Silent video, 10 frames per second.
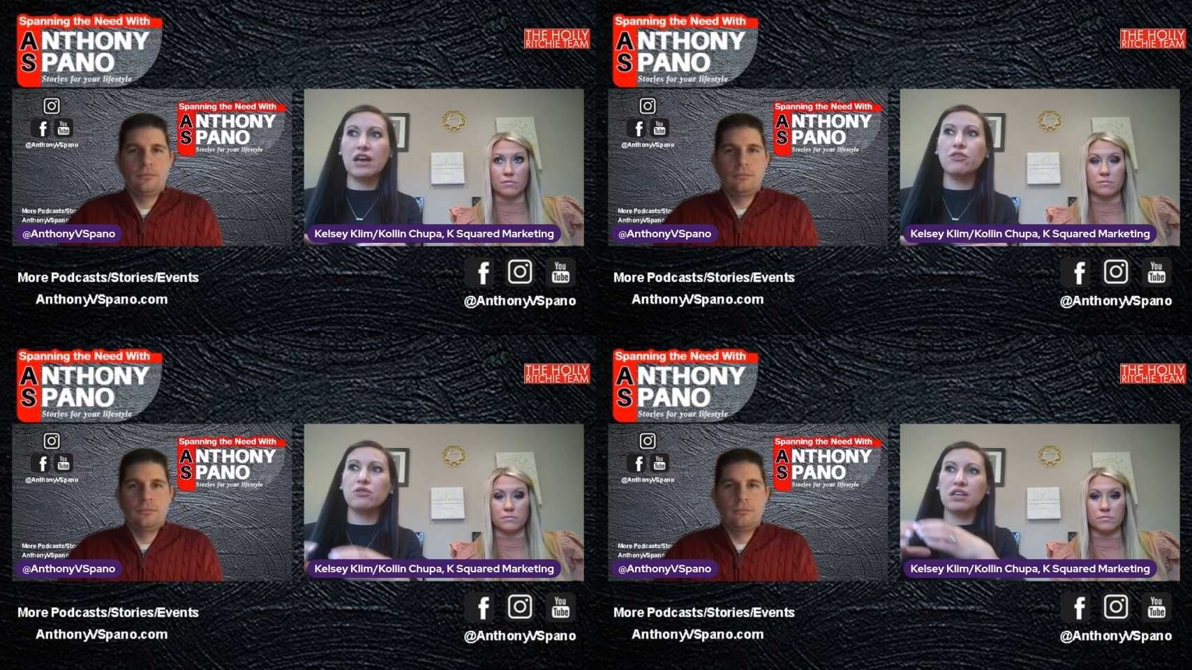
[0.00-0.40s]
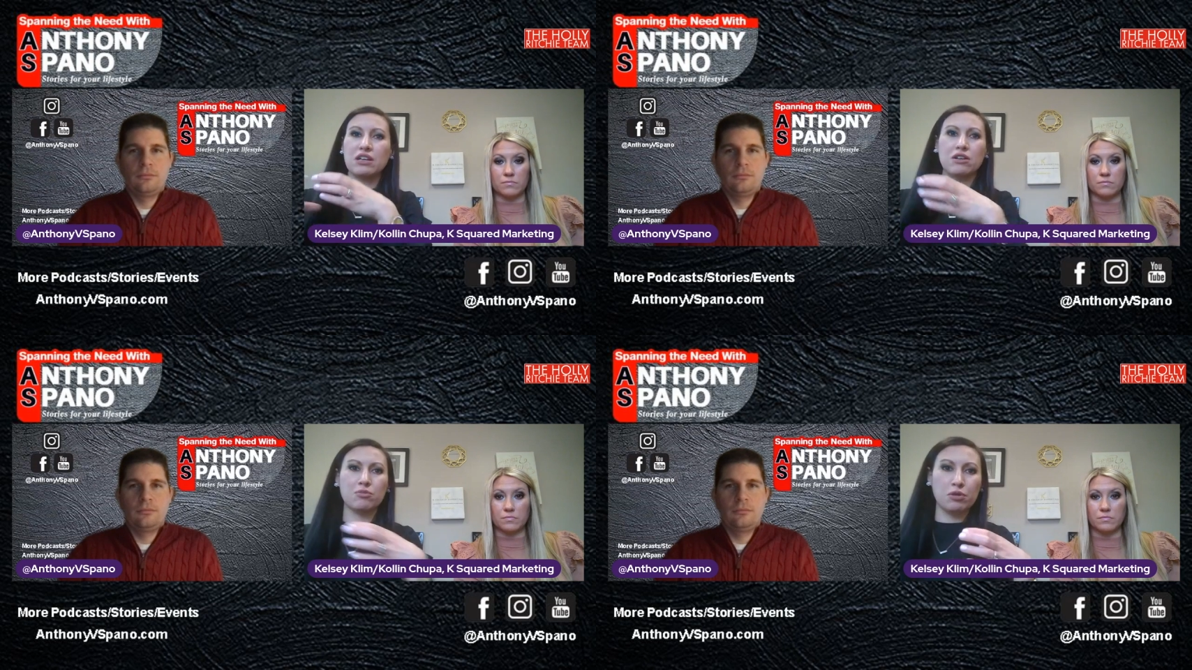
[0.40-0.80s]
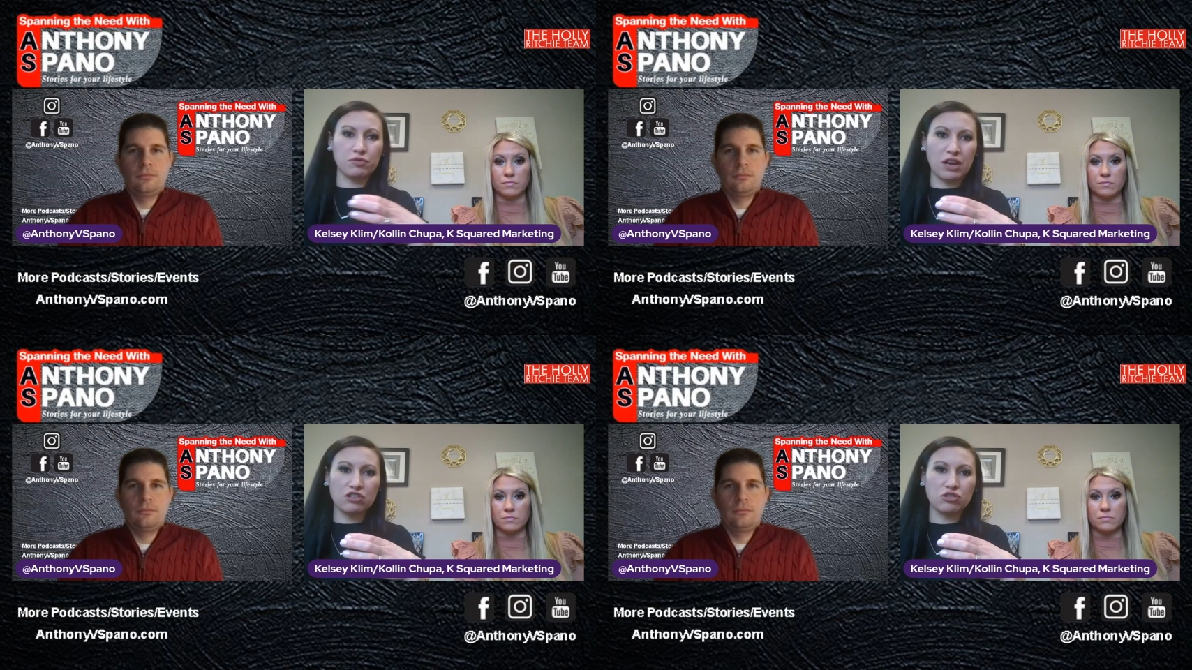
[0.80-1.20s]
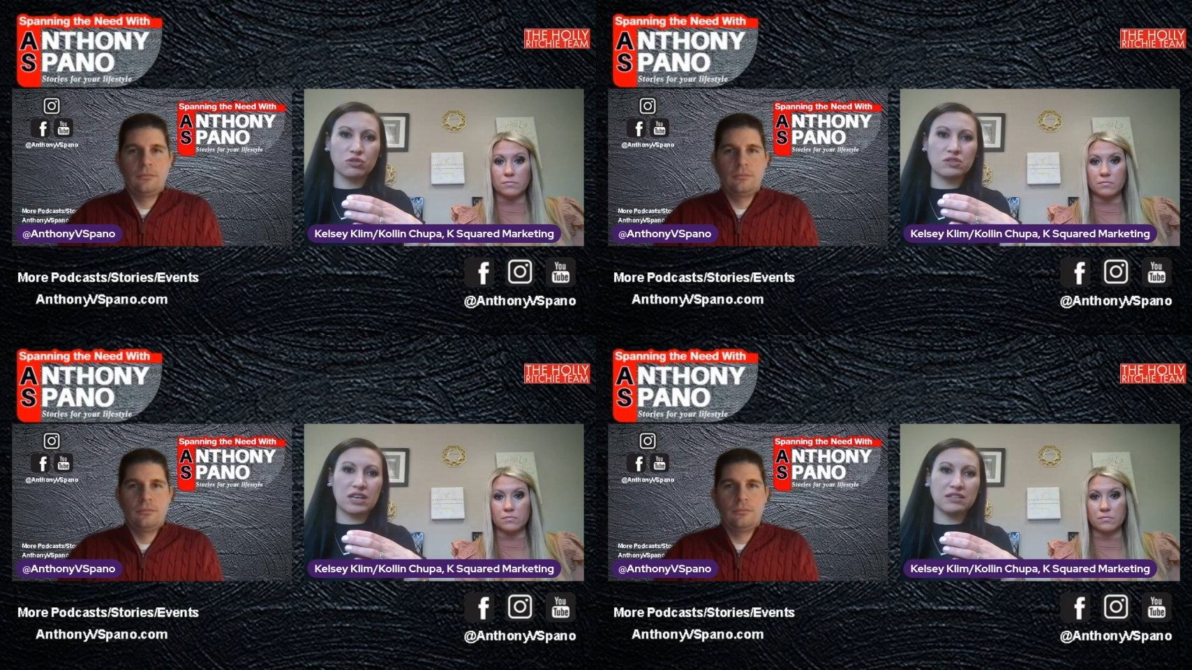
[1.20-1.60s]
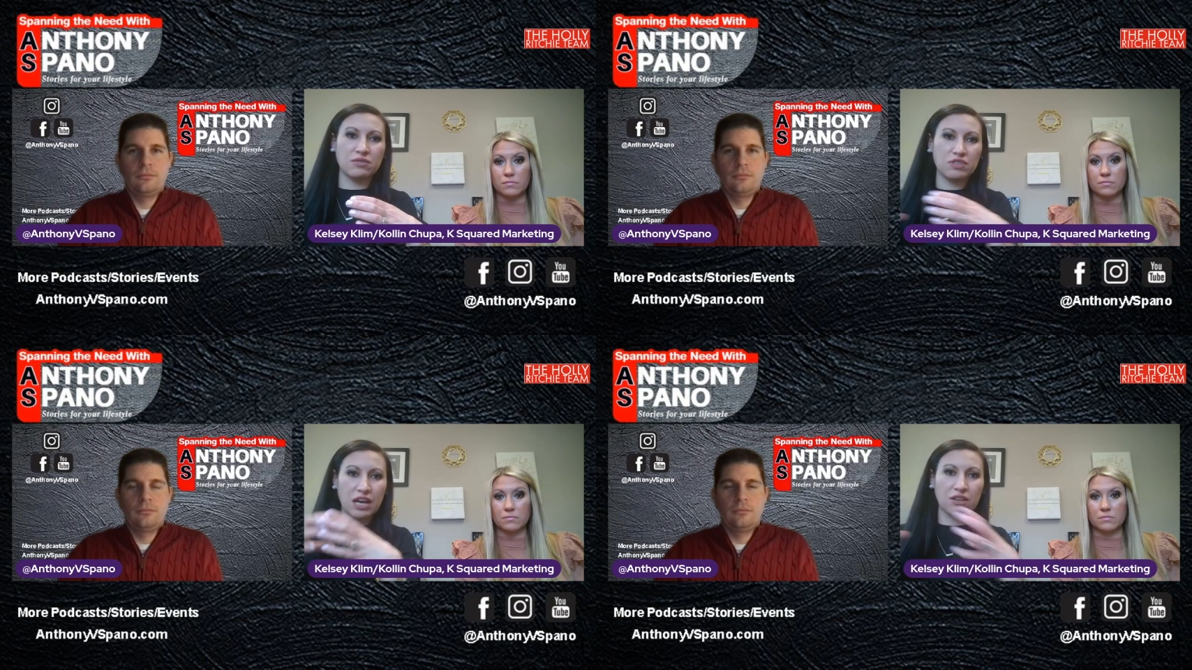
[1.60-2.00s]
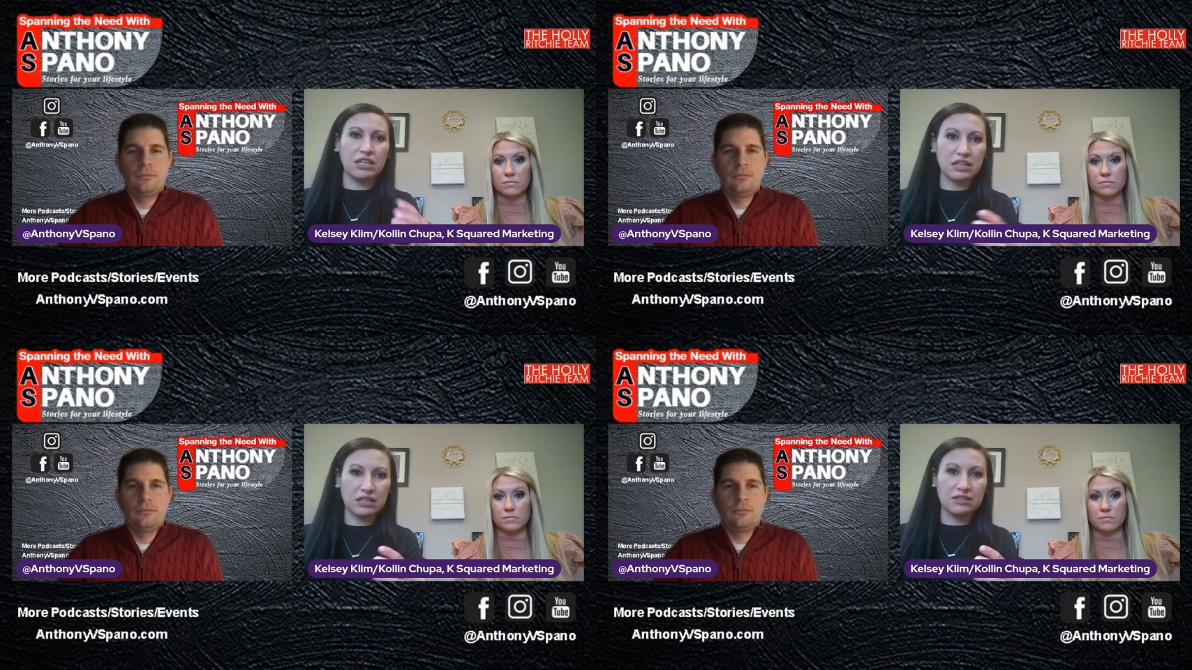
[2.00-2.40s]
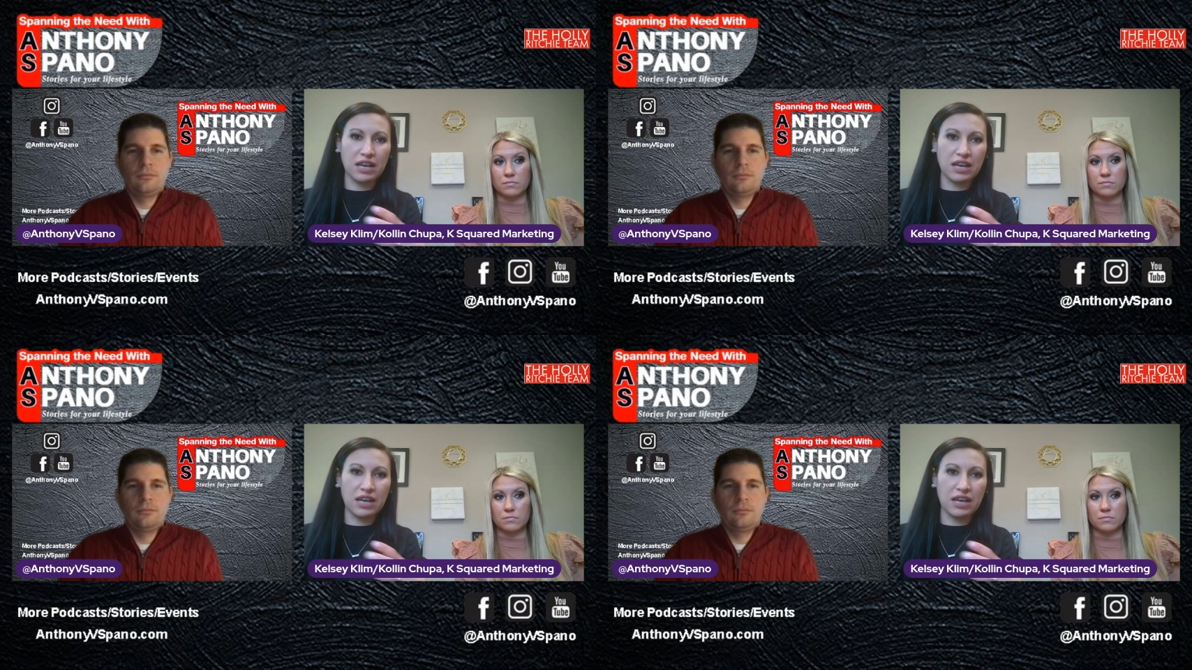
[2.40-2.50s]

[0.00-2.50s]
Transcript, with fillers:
Speaker 1: other than in a professional sense of telling